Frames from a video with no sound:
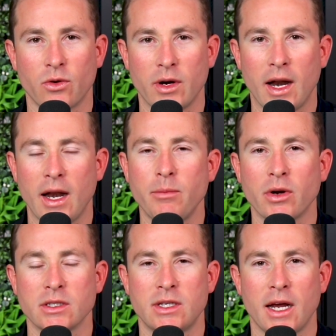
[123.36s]
or in any
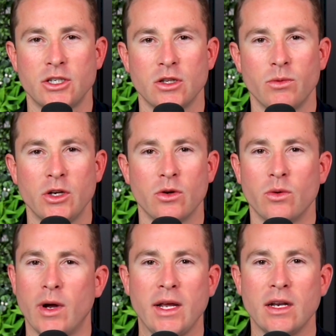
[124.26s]
presentation that we do
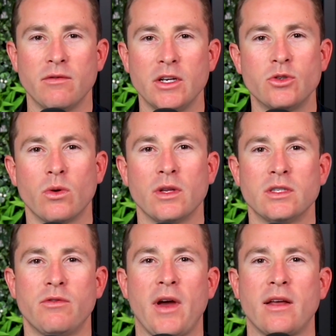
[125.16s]
to any individual, is
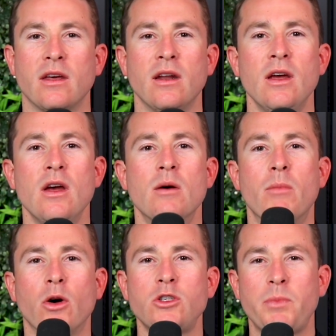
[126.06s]
the fact that
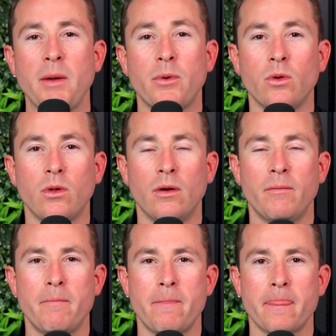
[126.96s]
most people,
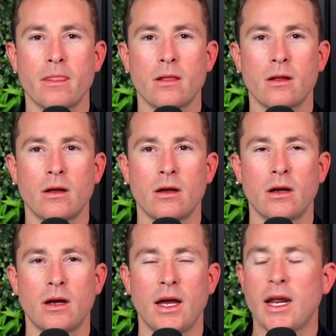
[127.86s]

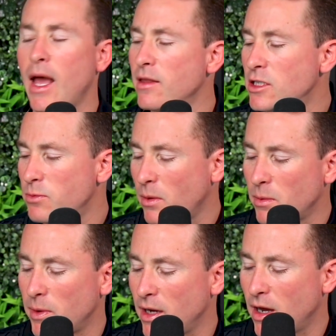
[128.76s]
and again, this is
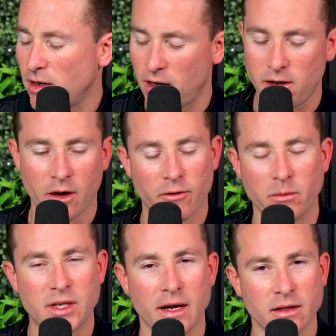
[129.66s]
probably, I don't know if I'm
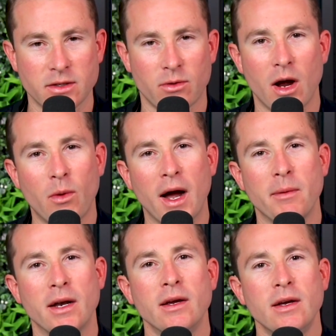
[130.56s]
saying this the right way,
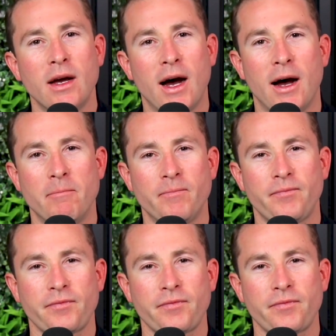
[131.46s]
but I'm